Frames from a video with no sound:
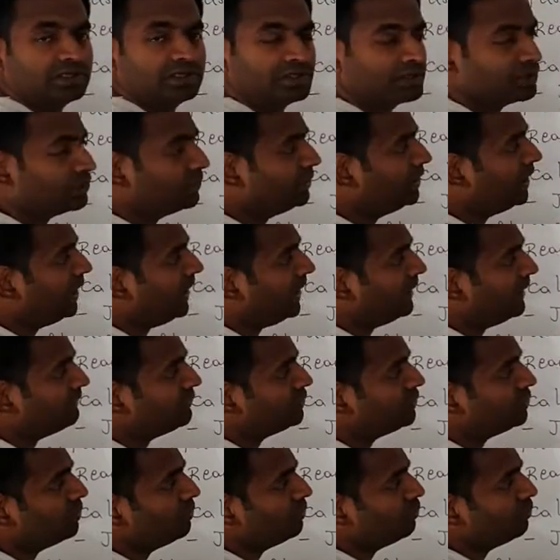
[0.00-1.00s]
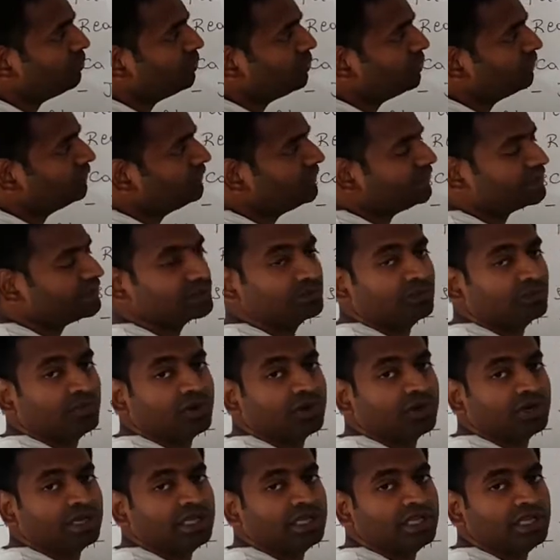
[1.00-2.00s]
should have to move this
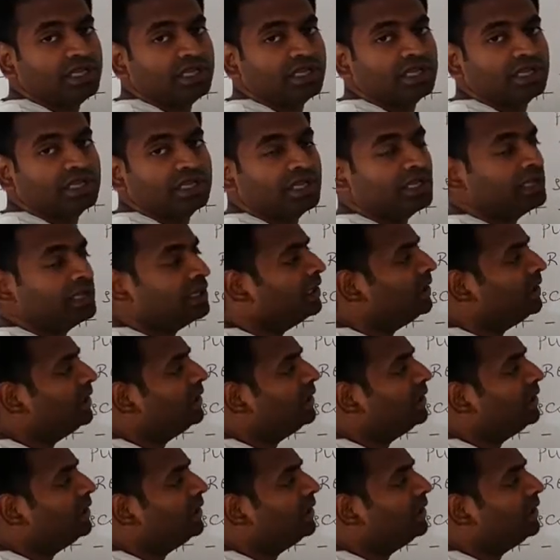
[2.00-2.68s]
body